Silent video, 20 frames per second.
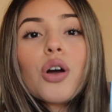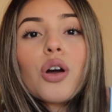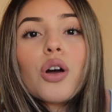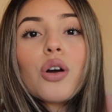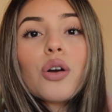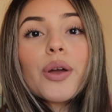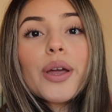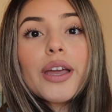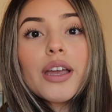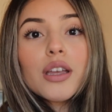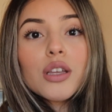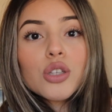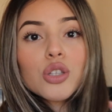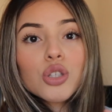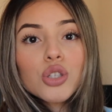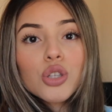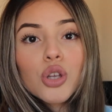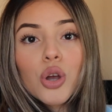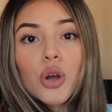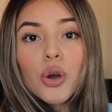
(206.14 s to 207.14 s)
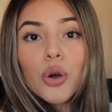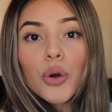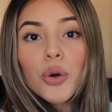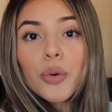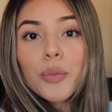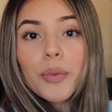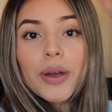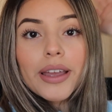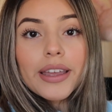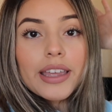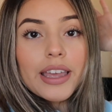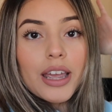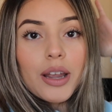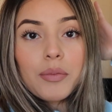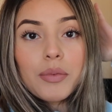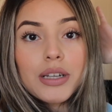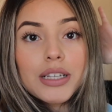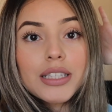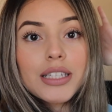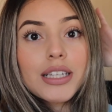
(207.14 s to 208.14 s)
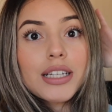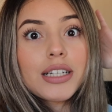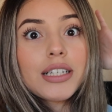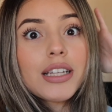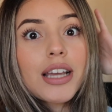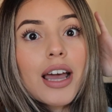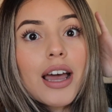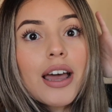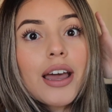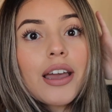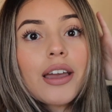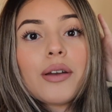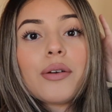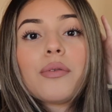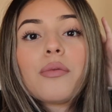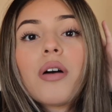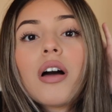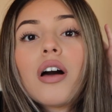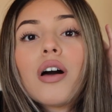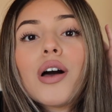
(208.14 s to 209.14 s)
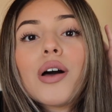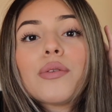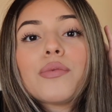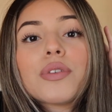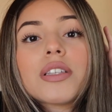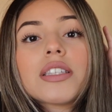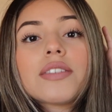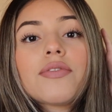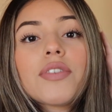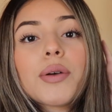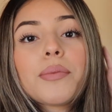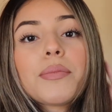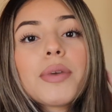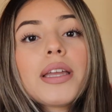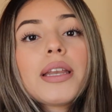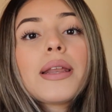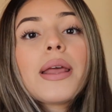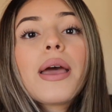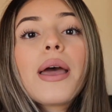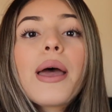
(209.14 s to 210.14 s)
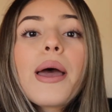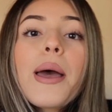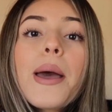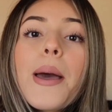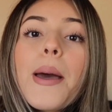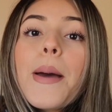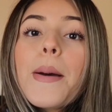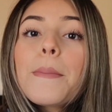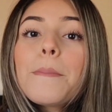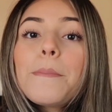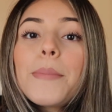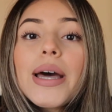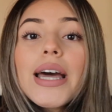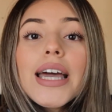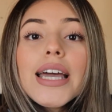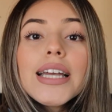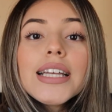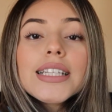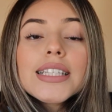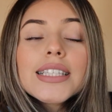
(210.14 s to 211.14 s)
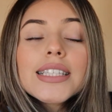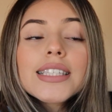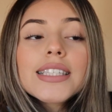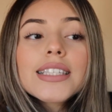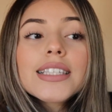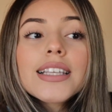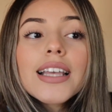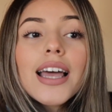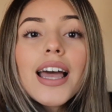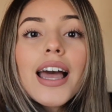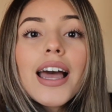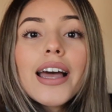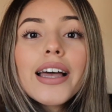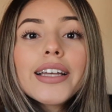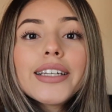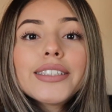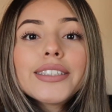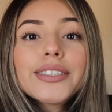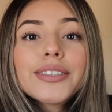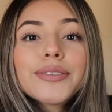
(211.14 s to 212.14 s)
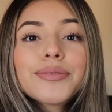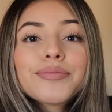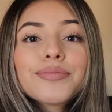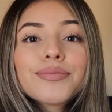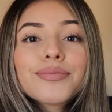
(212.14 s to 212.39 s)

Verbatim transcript: Okay, so my camera did die while I was filming, but so I